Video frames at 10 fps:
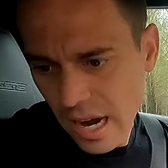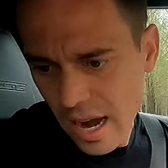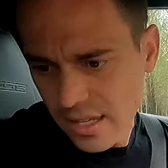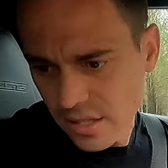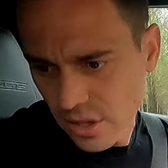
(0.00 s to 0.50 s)

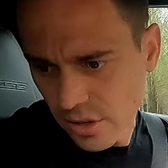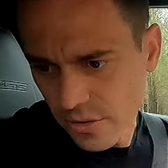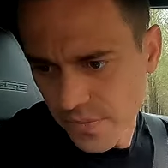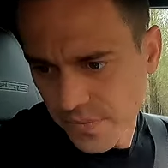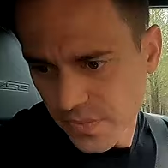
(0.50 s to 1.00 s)
guys,
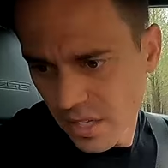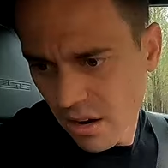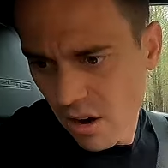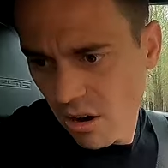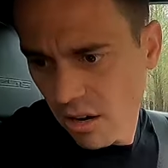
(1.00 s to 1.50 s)
so
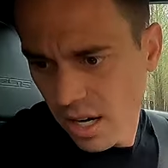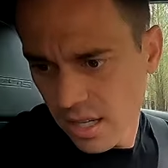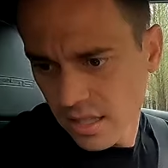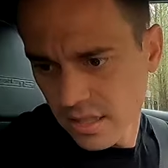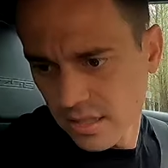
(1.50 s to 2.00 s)
our